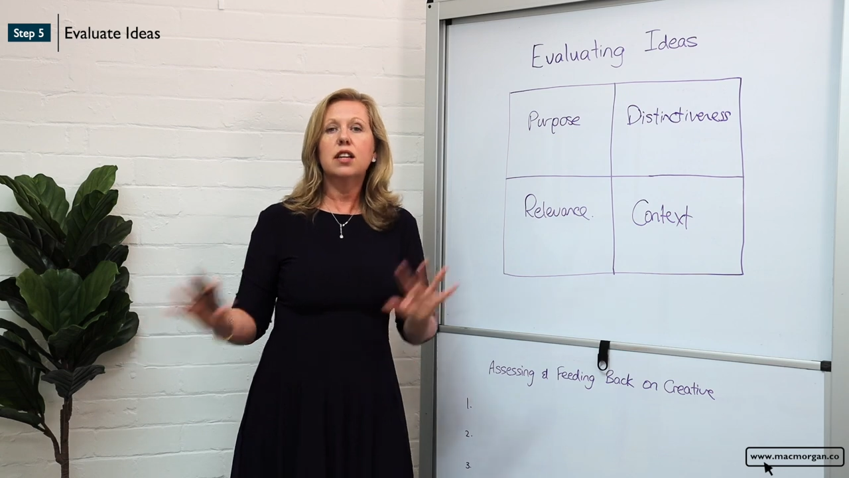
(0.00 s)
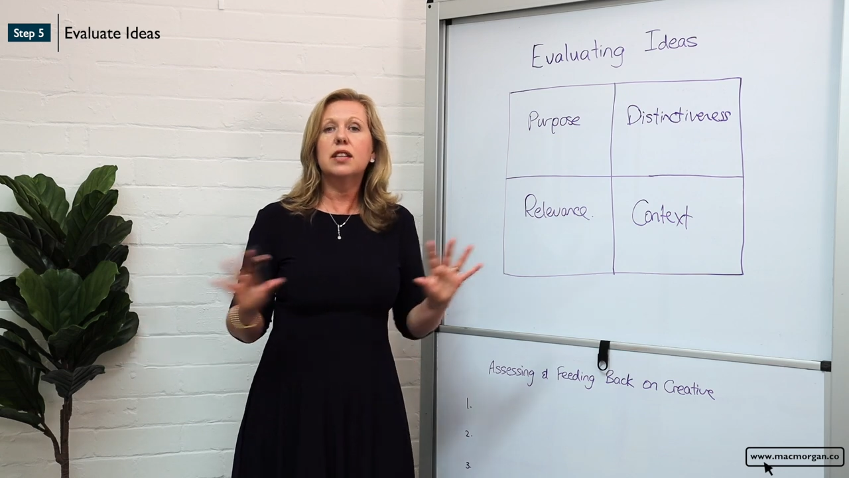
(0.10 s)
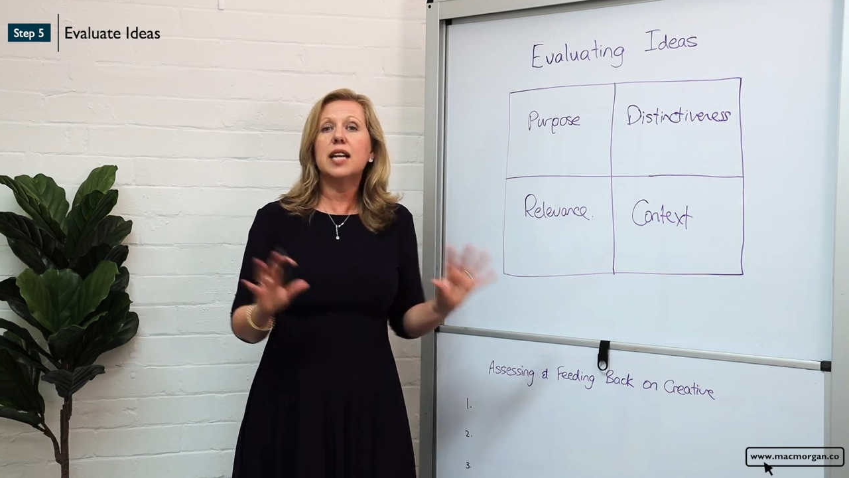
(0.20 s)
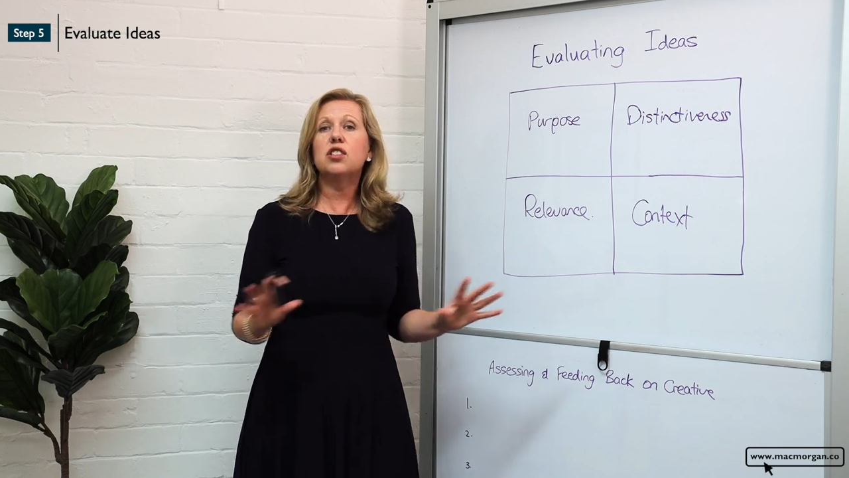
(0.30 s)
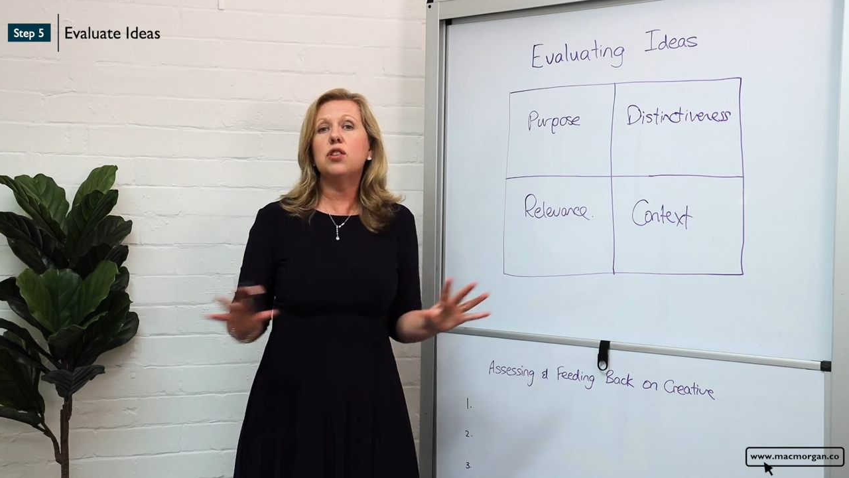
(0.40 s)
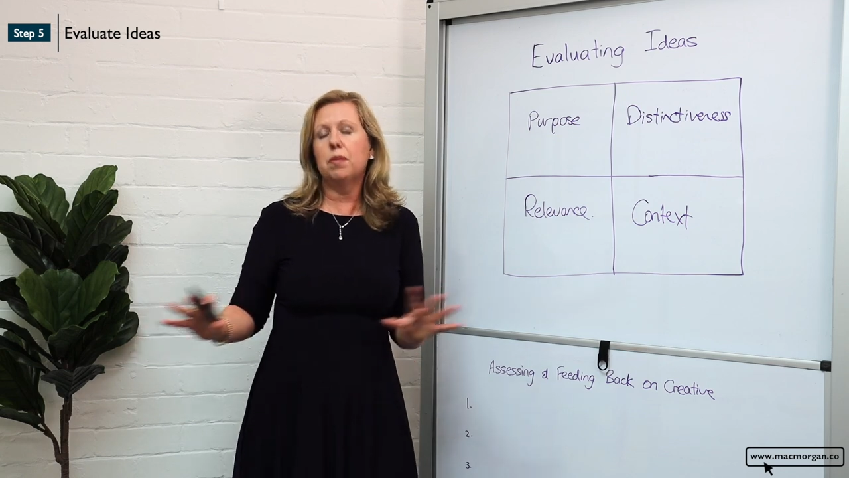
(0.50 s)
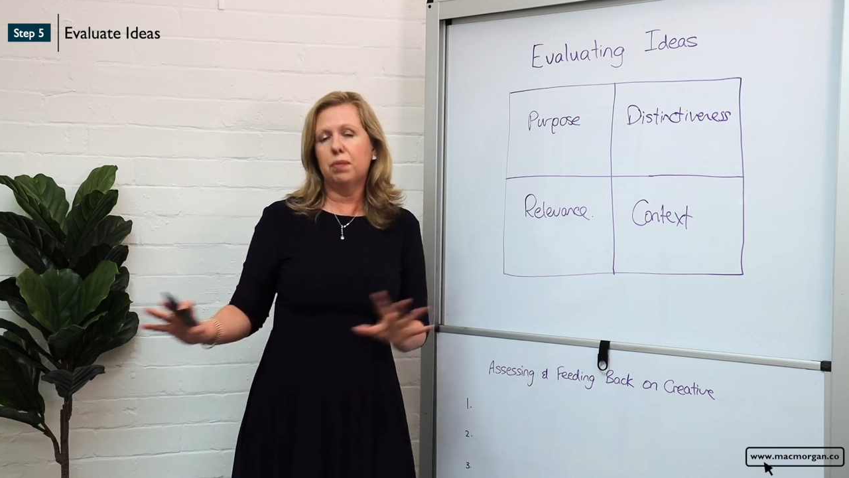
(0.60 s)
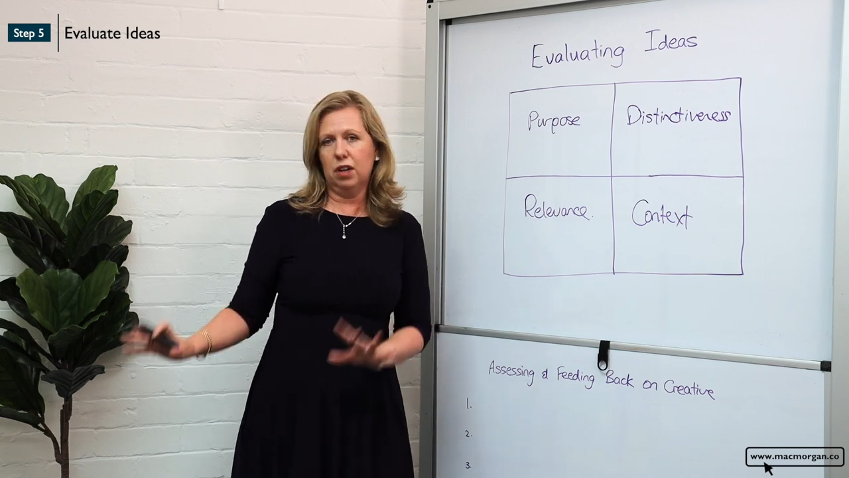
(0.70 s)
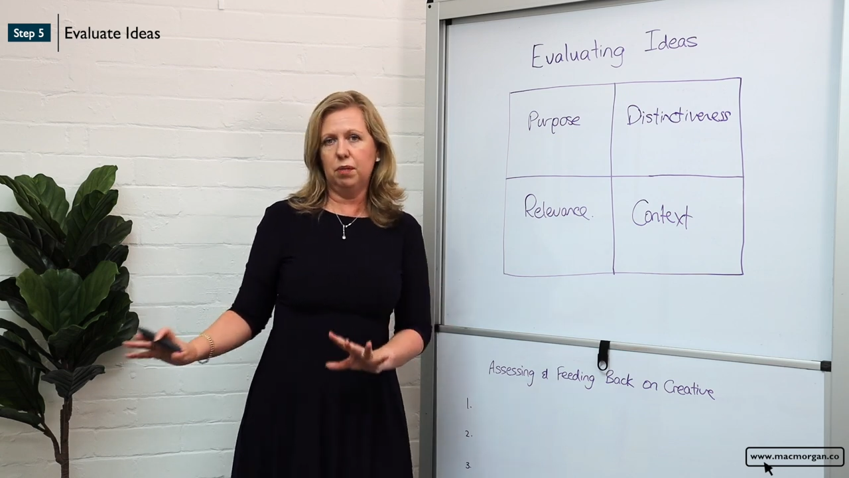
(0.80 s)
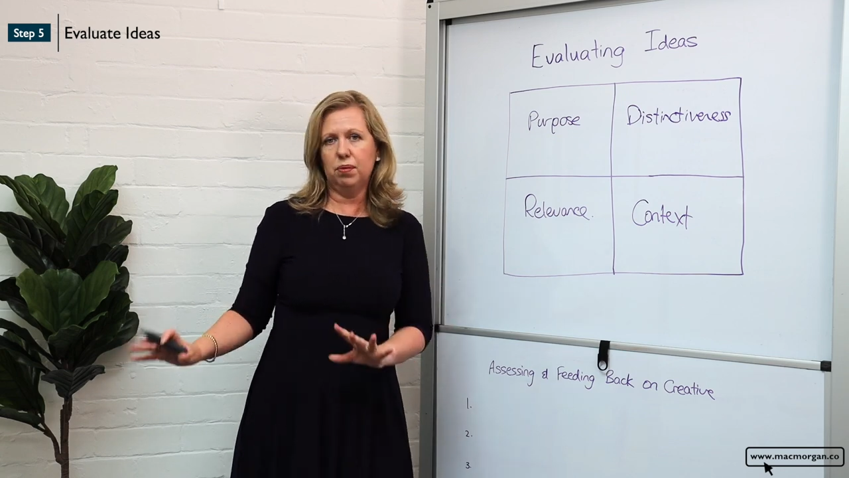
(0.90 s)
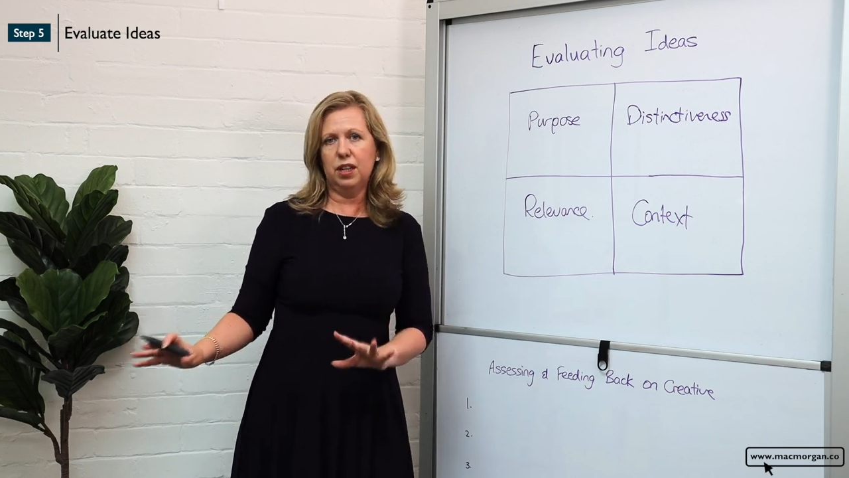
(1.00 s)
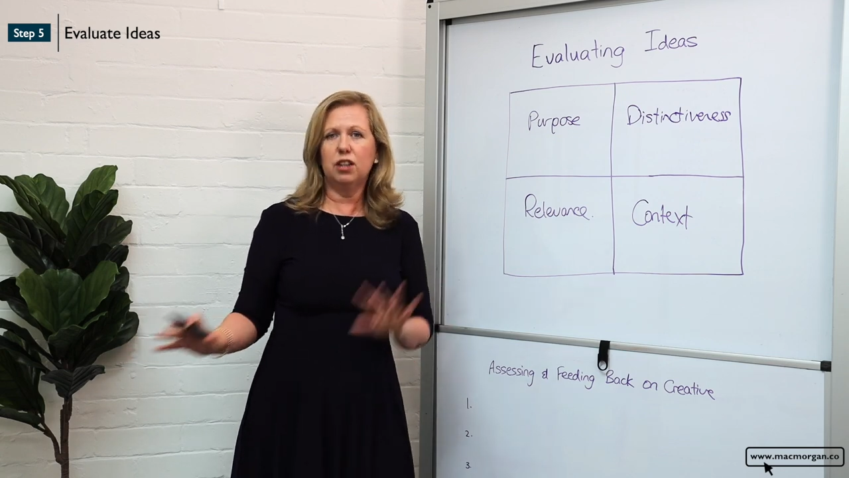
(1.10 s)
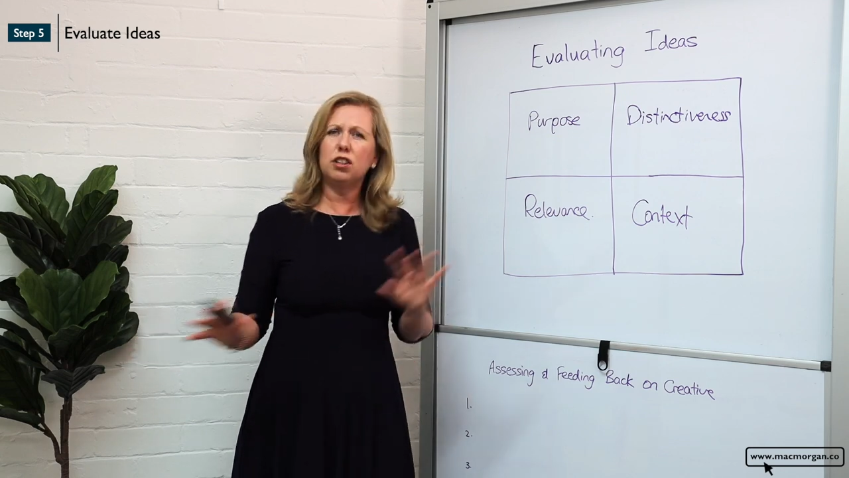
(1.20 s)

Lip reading: That's not appropriate.